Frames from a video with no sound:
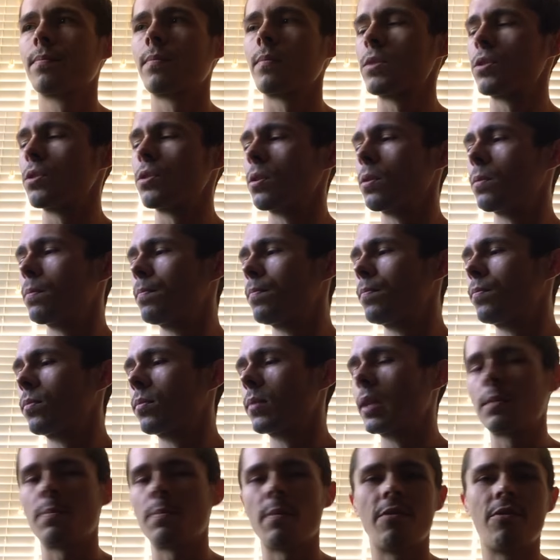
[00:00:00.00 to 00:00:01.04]
So
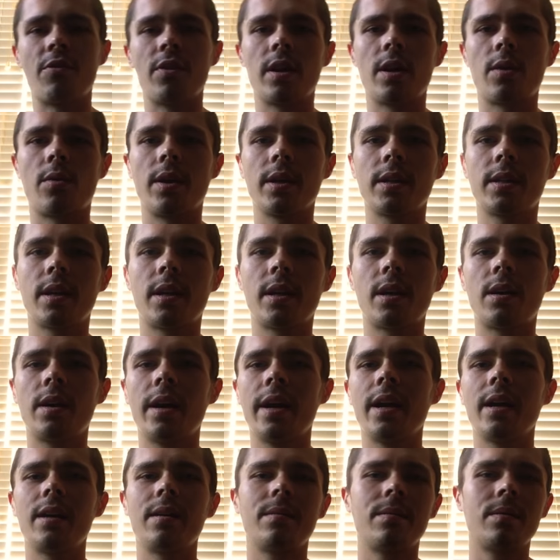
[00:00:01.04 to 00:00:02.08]
that's my video right there.
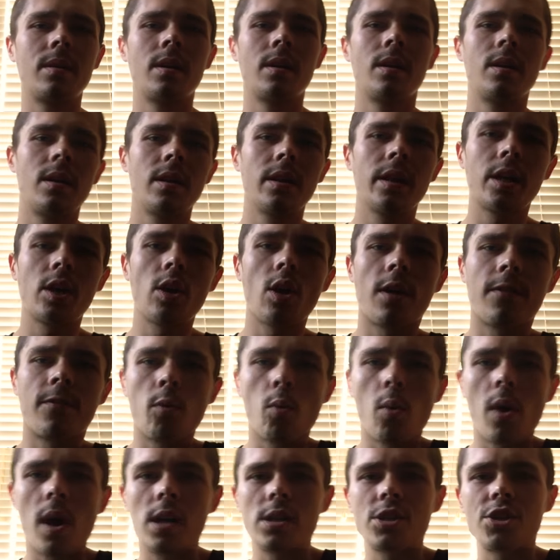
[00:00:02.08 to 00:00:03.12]
Hey, thank you all for
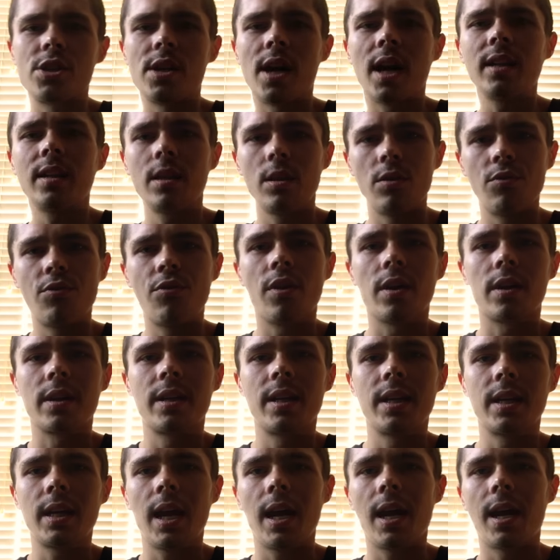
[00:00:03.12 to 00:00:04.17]
watching. I think you fucking
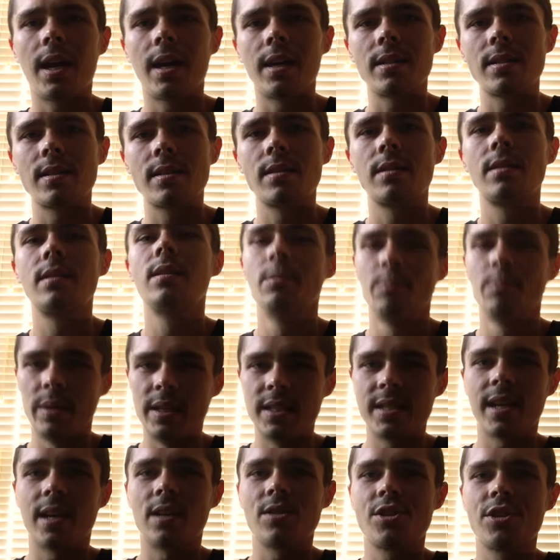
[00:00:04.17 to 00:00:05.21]
kick ass.
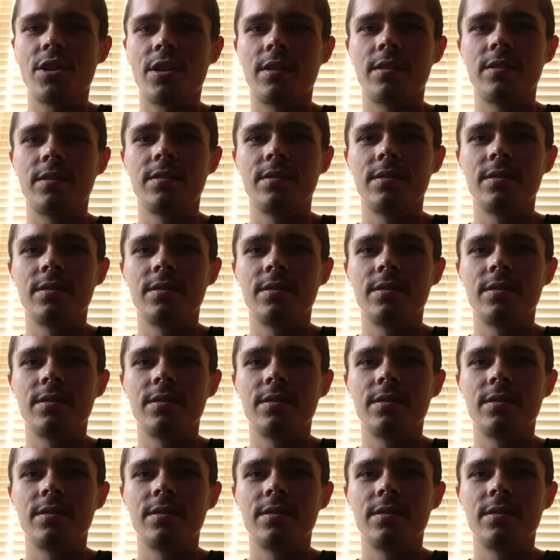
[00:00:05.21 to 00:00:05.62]
Peace out, y'all.